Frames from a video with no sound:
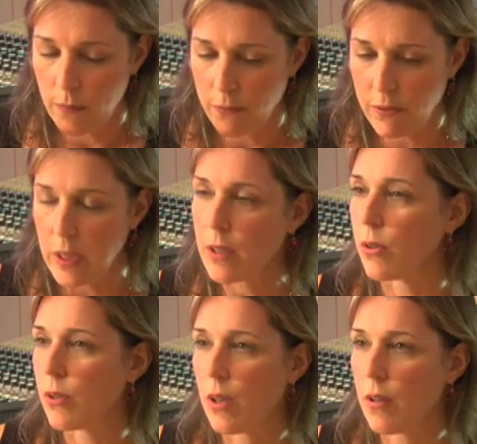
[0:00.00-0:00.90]

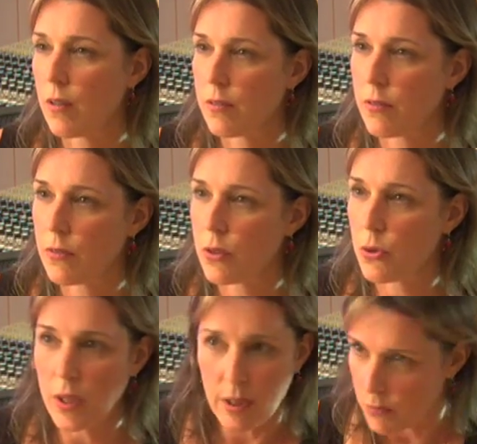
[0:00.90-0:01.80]
field of
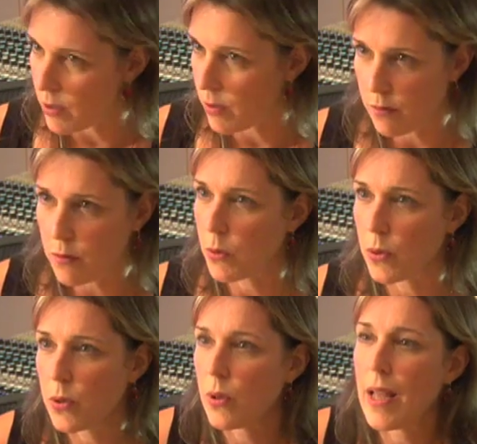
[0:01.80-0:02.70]
dreams
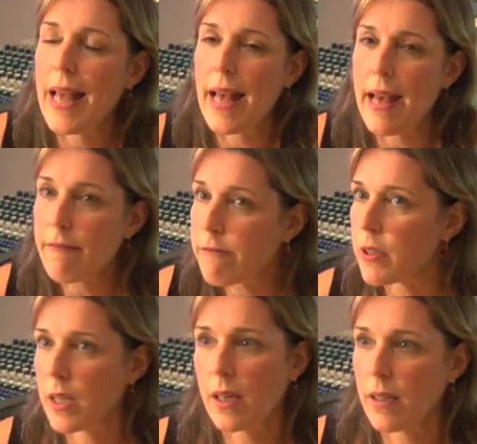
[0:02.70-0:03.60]
for
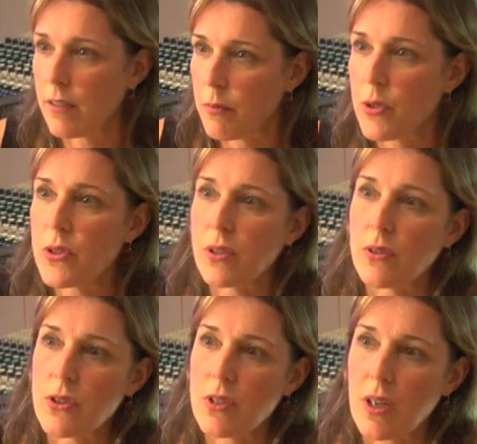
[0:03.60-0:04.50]
every kind of
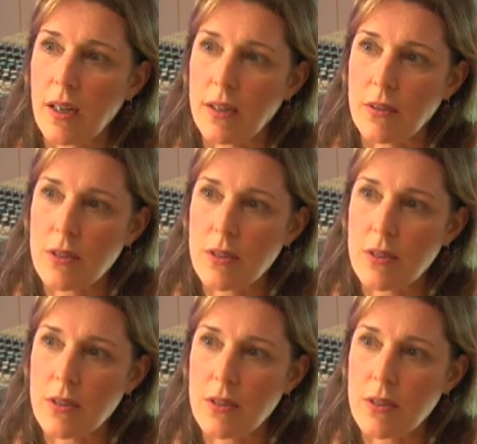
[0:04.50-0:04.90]
musical style.